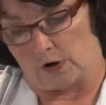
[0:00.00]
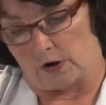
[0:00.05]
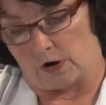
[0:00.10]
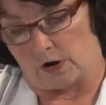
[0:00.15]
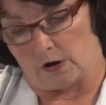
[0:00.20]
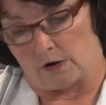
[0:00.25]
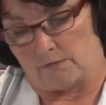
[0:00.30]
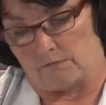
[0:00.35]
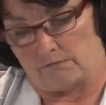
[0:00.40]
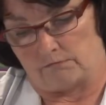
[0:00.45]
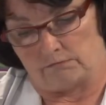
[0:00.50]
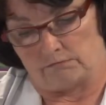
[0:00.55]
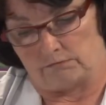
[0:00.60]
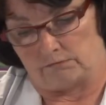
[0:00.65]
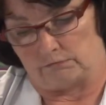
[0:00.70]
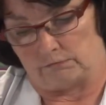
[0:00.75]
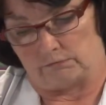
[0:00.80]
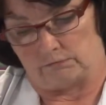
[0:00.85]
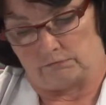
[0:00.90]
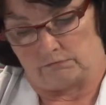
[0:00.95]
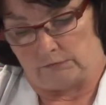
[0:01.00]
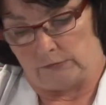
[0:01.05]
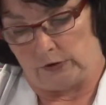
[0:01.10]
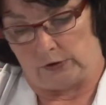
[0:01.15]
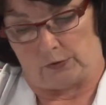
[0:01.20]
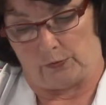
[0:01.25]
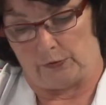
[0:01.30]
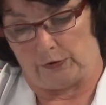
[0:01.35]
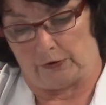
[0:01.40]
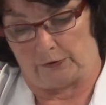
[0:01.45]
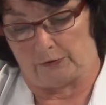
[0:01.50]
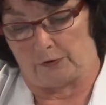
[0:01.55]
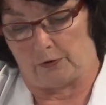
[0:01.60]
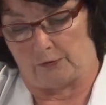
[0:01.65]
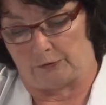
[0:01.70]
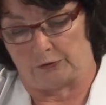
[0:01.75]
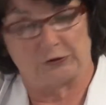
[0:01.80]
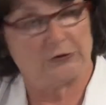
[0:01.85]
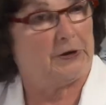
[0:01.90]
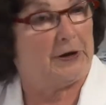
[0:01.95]
you know, we don't know
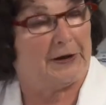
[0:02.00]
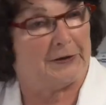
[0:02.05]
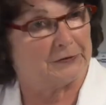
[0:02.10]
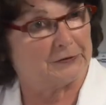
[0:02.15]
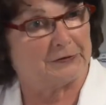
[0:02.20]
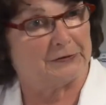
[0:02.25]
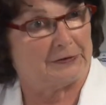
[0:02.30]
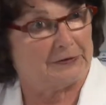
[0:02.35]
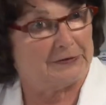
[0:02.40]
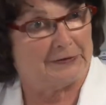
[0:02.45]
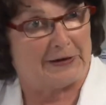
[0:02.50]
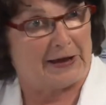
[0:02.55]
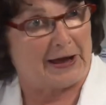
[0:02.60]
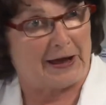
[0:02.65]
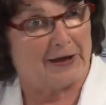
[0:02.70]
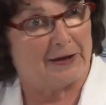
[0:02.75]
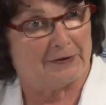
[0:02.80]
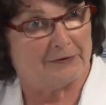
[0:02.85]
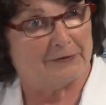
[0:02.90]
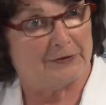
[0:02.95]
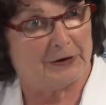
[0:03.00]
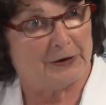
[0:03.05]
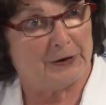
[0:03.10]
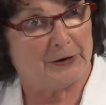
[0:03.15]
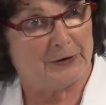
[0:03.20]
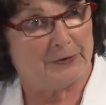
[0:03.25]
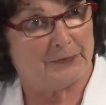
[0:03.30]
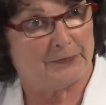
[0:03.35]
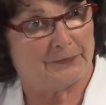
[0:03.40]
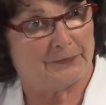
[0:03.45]
if she has or not, right?